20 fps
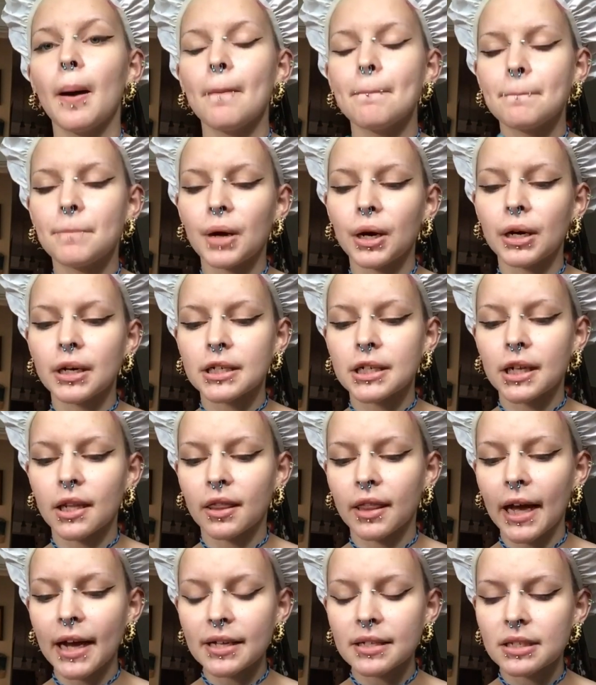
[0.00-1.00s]
But
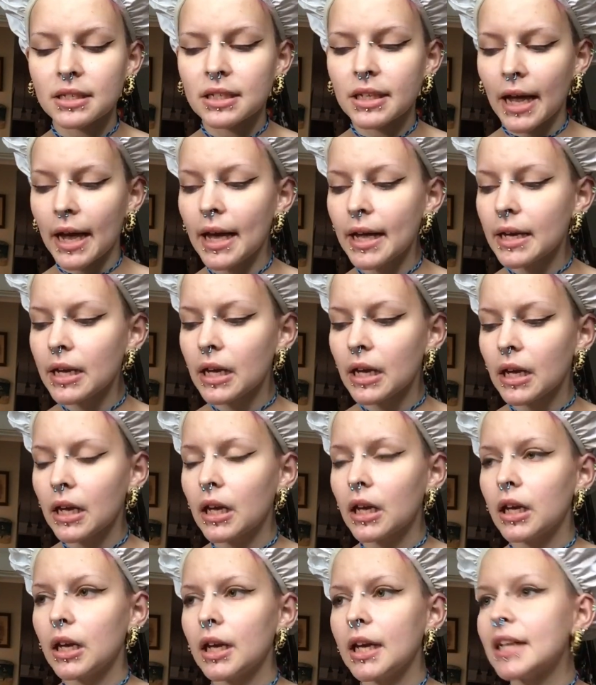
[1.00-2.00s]
that said,
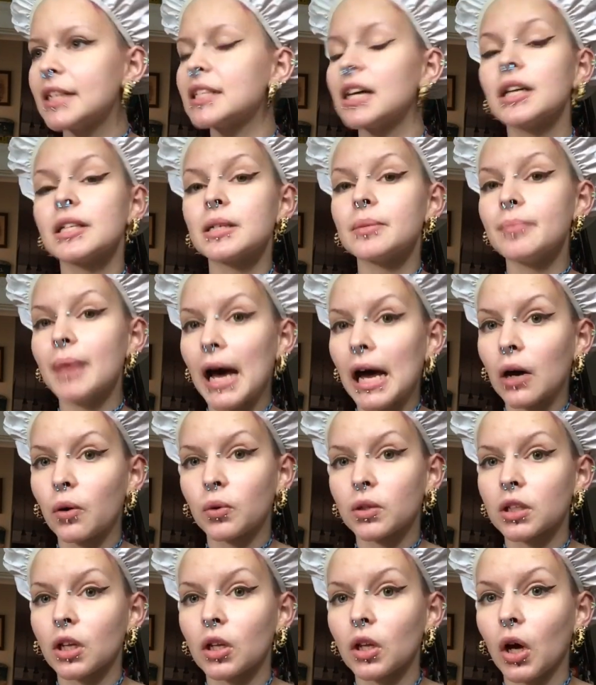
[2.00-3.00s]
it doesn't matter
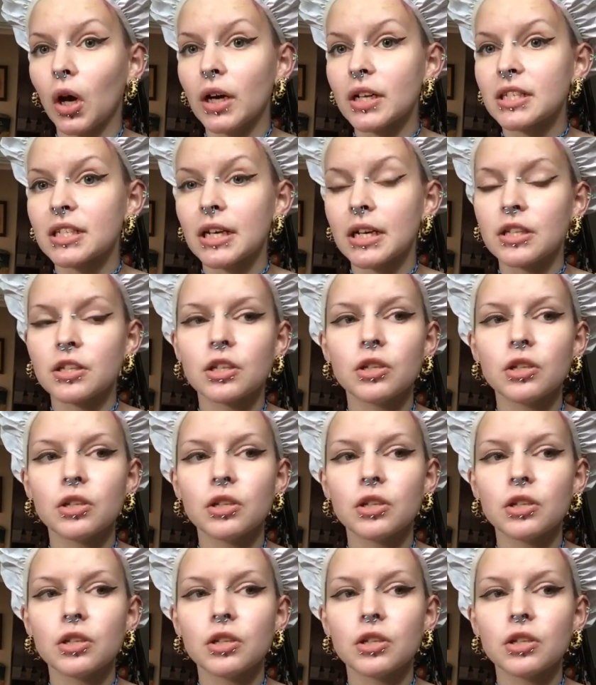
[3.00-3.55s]
what the law says.